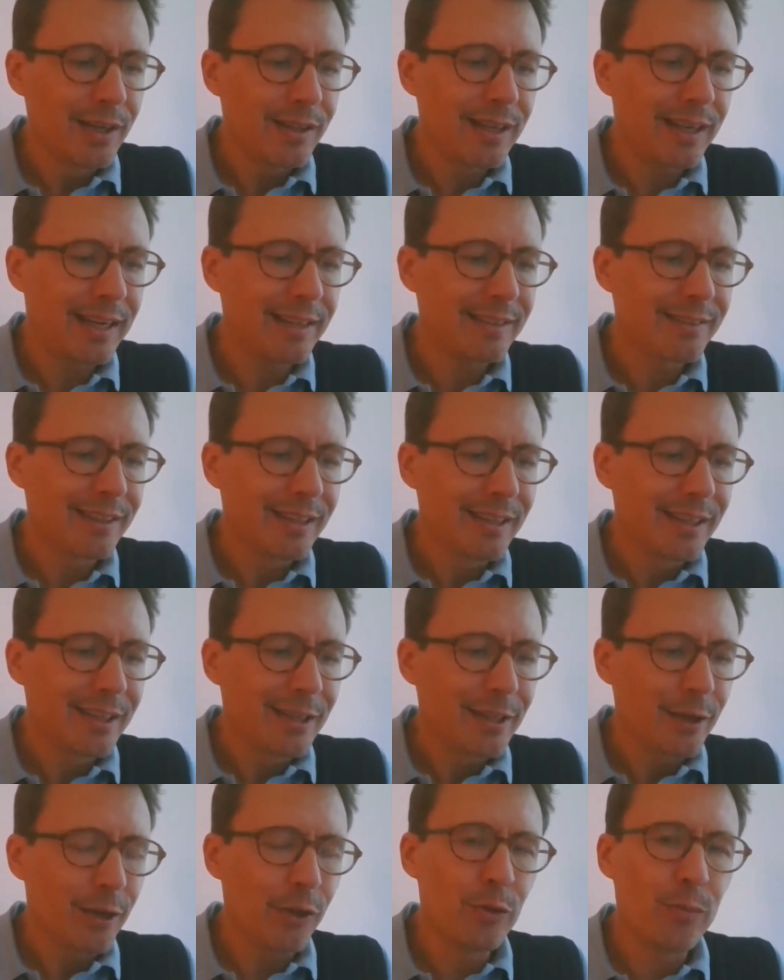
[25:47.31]
that
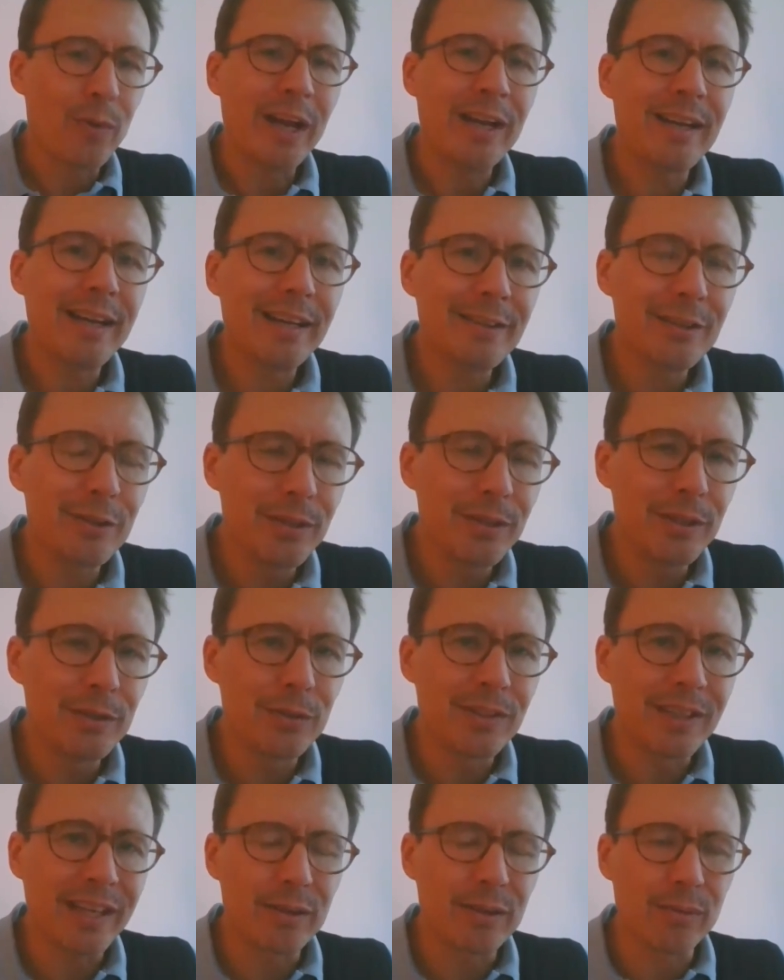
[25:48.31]
on the one hand, you need
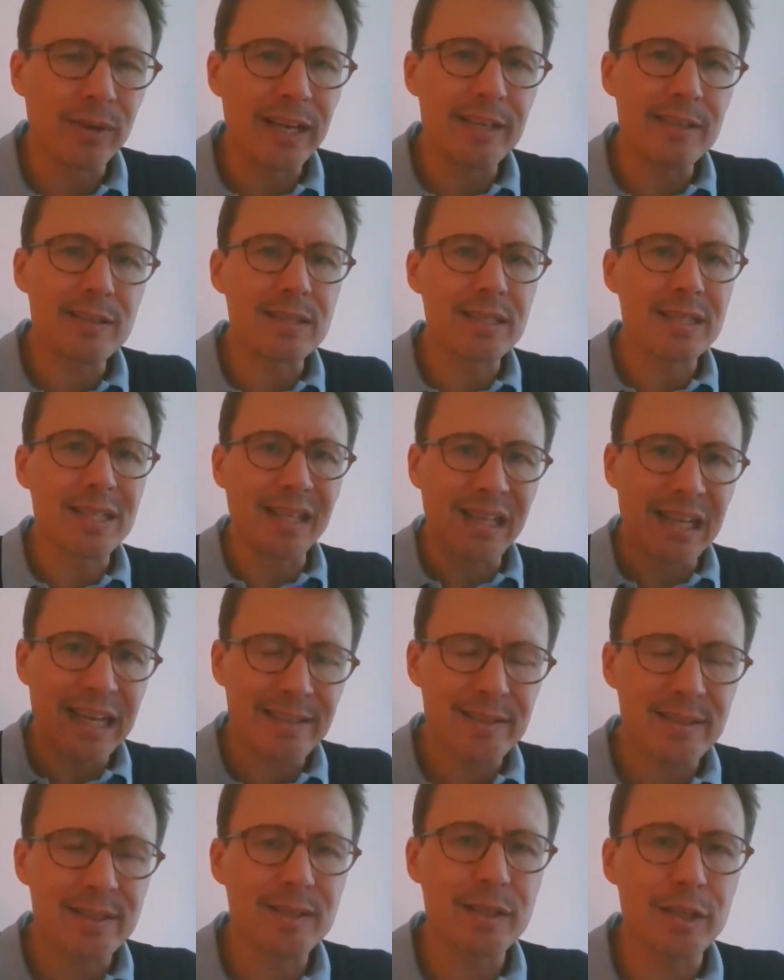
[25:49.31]
to take race
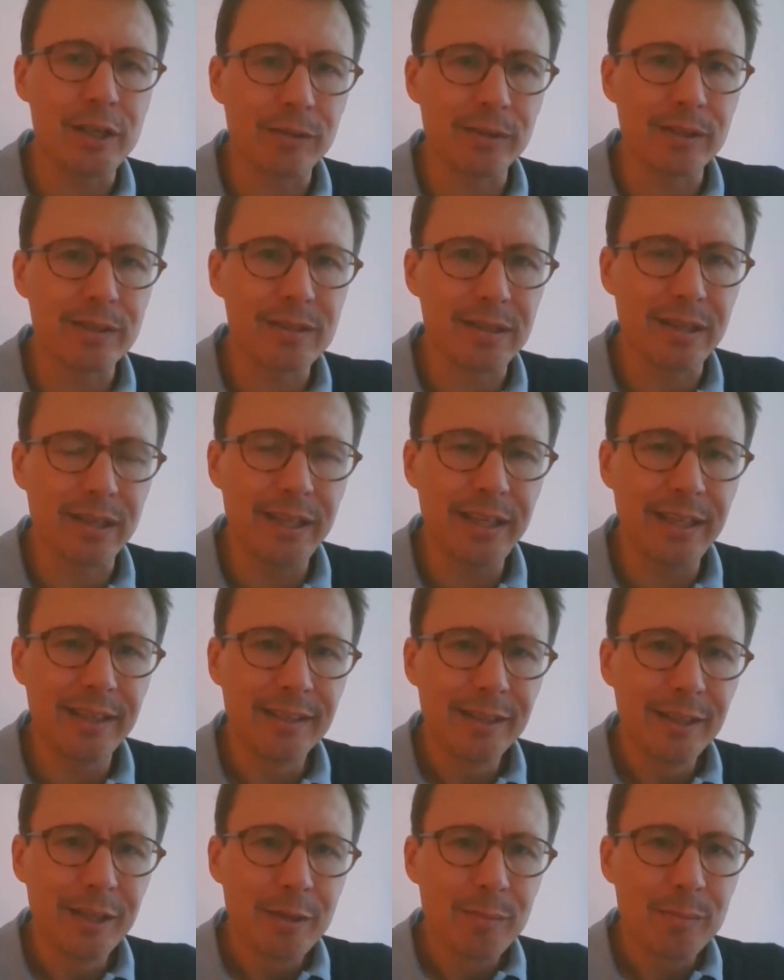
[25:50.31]
less seriously,